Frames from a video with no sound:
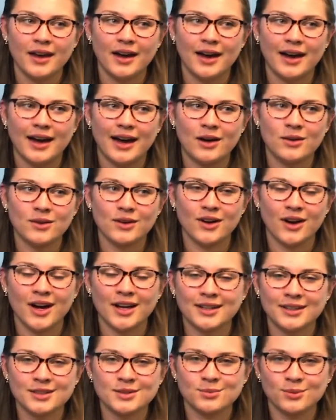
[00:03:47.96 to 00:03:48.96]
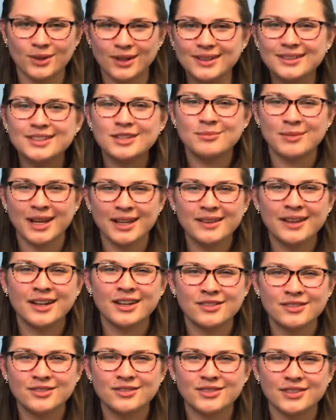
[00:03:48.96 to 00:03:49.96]
how God has worked in my
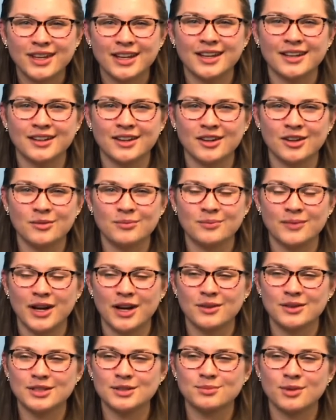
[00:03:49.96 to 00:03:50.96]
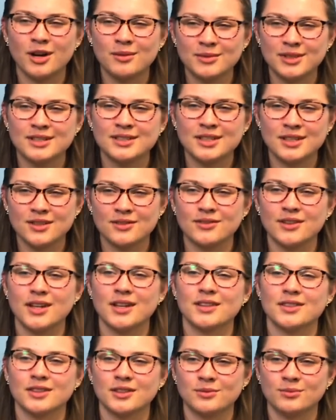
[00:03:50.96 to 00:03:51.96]
life, and how he's brought me into the
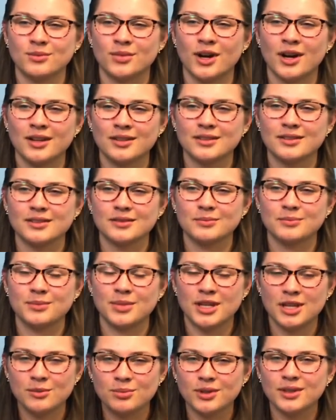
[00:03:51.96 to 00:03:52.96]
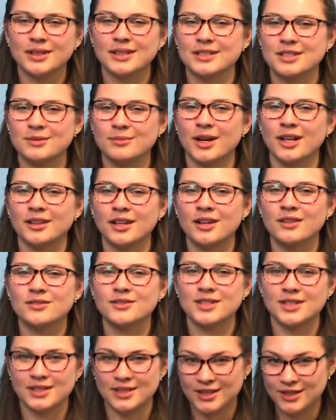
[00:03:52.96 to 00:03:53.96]
faith and brought people into my life
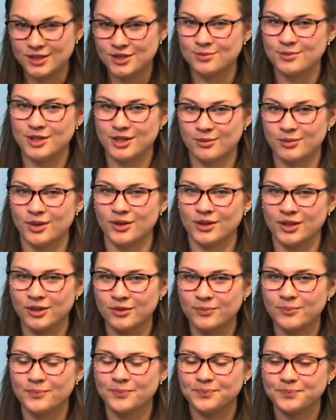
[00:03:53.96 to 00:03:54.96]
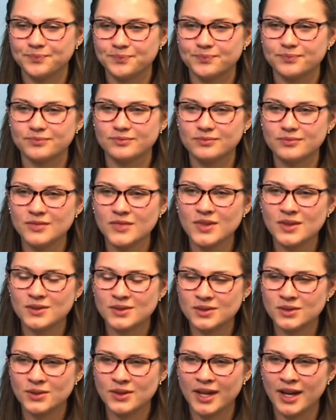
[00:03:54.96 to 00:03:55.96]
to teach me about it.
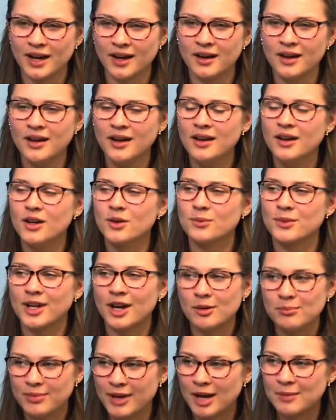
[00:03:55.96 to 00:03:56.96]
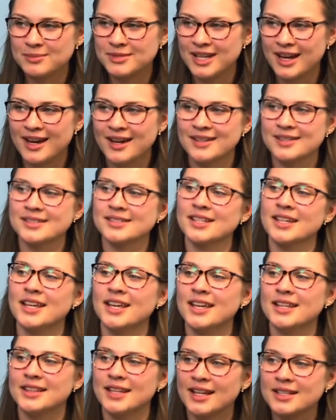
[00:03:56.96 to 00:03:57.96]
So yeah, we got baptized.
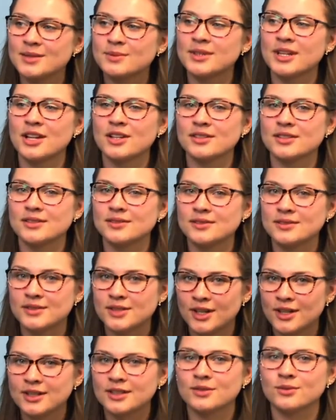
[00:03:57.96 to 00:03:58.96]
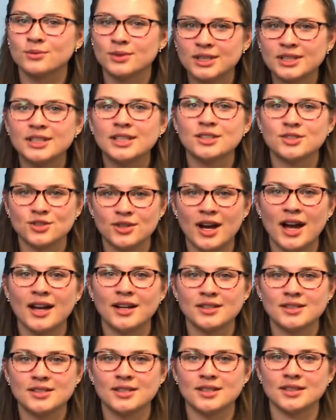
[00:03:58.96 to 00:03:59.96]
That's when I started really
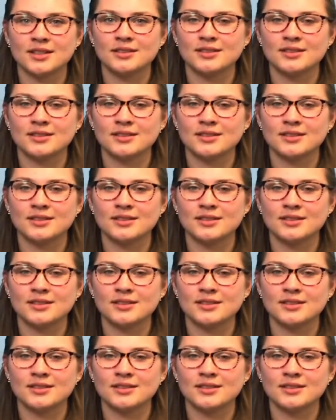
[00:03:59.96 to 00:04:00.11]
trying to